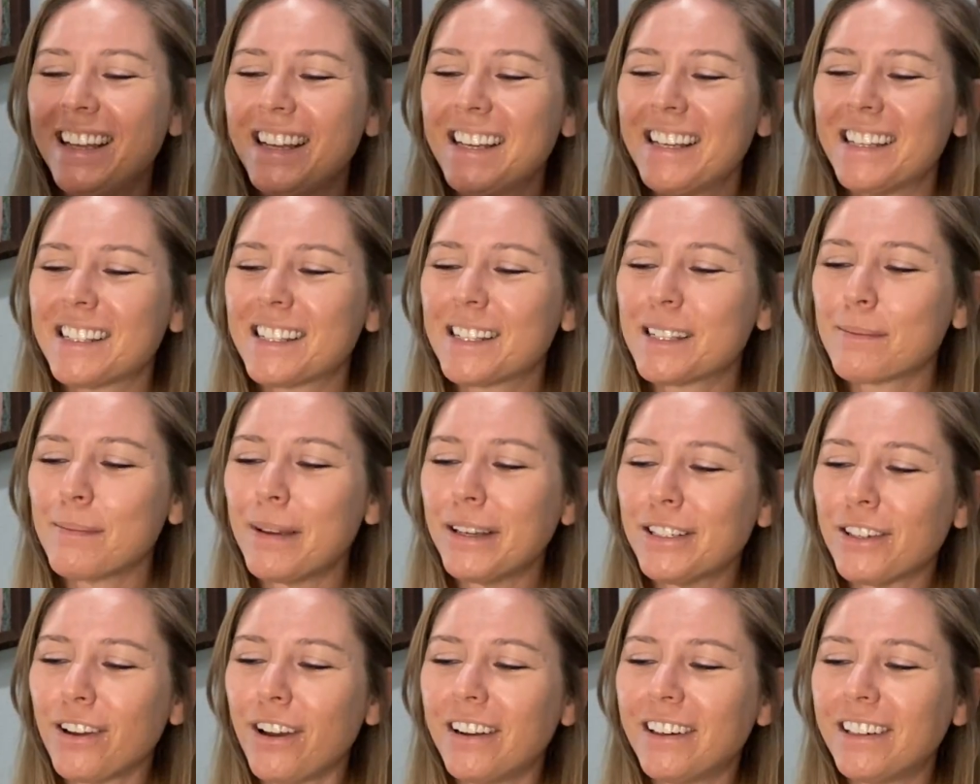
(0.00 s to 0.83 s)
This is my
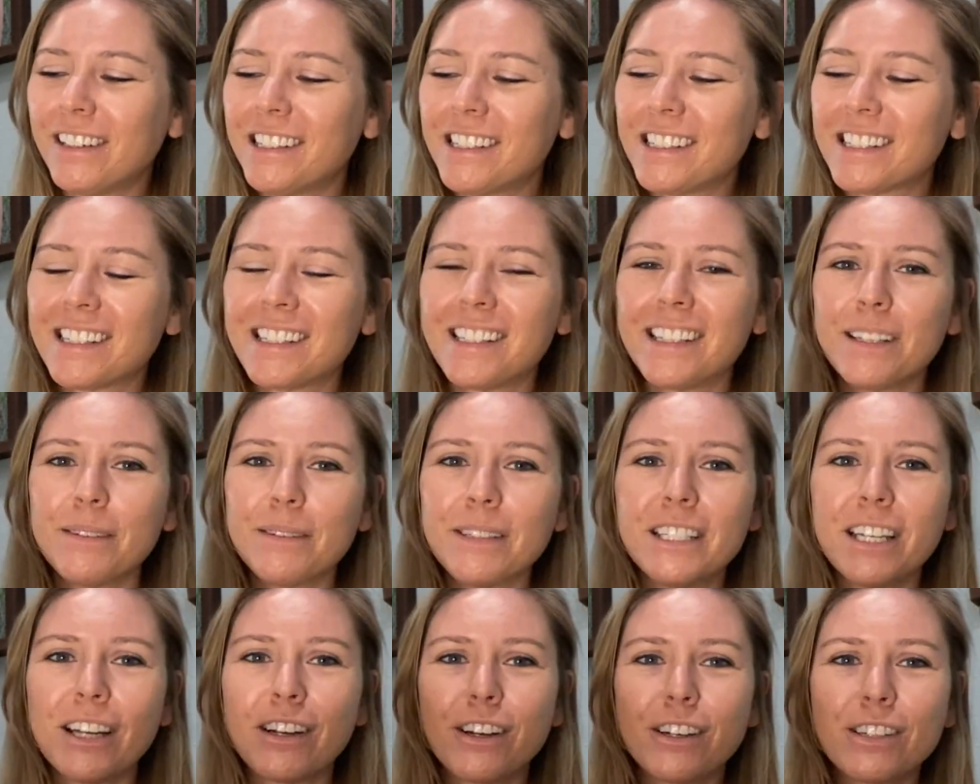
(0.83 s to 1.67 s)
daughter's. Let me
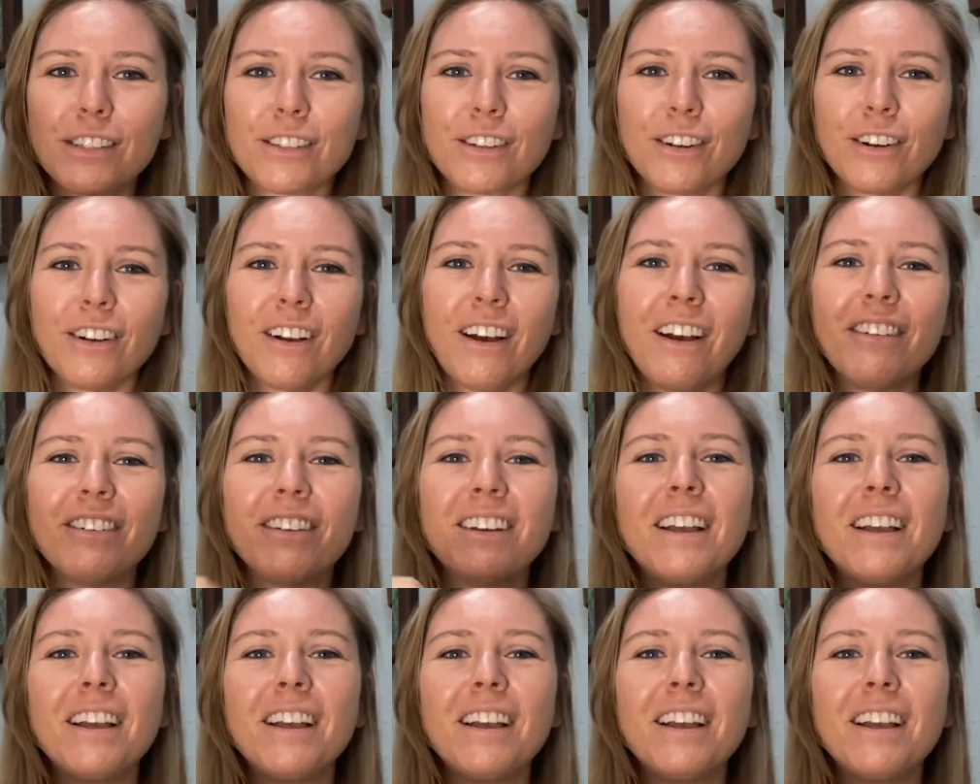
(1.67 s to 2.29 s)
take her skirt off.